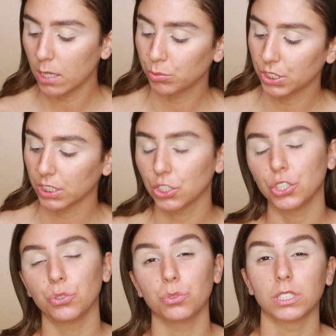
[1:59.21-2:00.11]
I'm just going
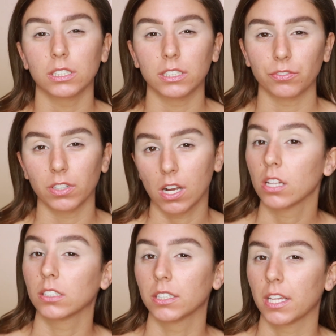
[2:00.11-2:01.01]
to use a different color